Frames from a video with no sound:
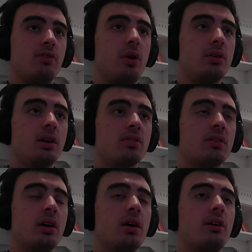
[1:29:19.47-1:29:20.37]

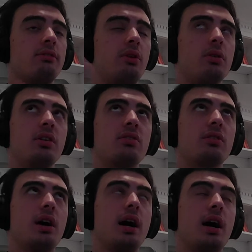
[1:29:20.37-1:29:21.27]
Phonics.
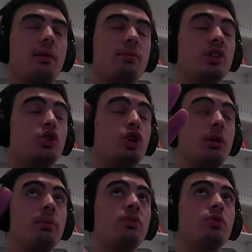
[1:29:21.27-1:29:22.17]
Phonics, the
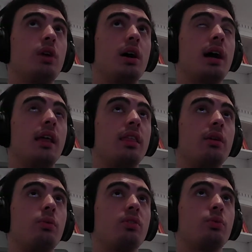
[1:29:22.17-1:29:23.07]
German squad I
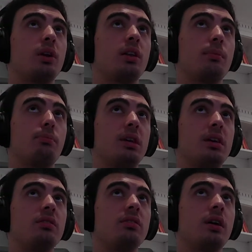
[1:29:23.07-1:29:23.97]
think was one of the
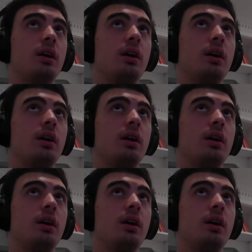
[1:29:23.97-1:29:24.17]
peaks.